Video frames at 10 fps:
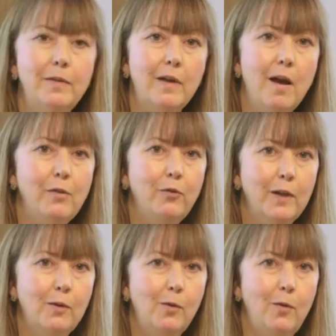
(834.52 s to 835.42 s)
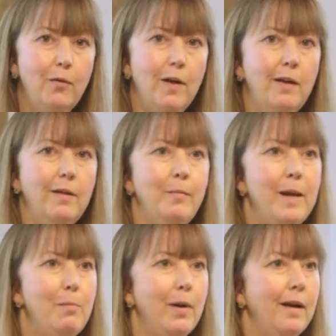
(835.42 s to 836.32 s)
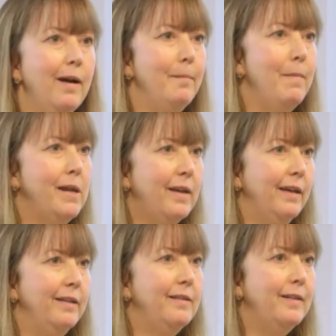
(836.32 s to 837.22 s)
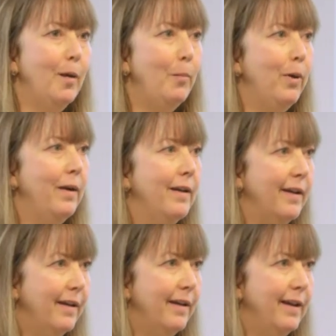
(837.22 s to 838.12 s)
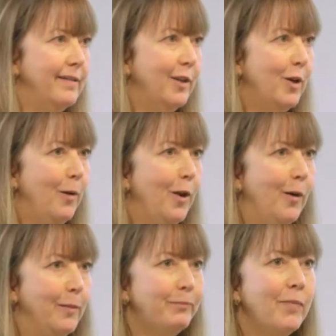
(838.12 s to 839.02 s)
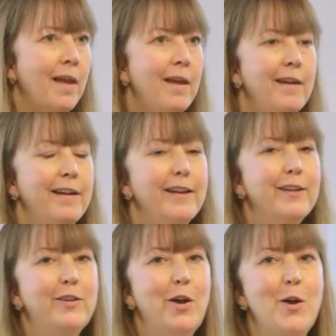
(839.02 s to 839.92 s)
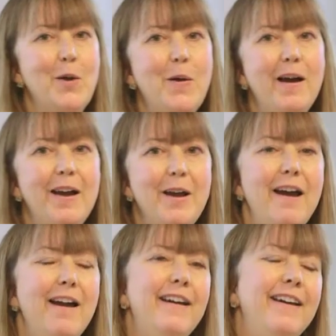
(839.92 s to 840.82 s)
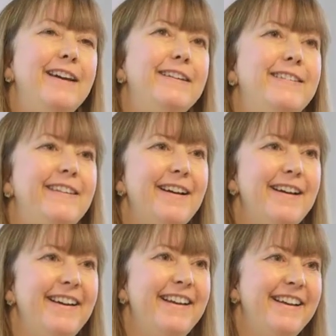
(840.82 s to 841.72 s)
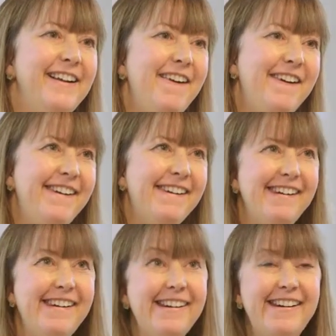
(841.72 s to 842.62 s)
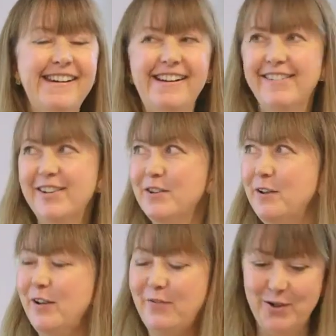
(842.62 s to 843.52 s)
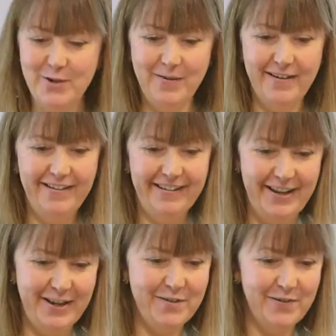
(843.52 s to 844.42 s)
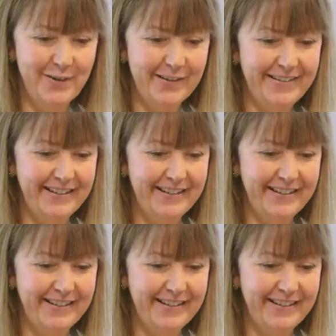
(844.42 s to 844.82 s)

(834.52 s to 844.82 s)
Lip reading: I feel that maybe I'm making this up as I go along. So it's yeah, I don't know if you can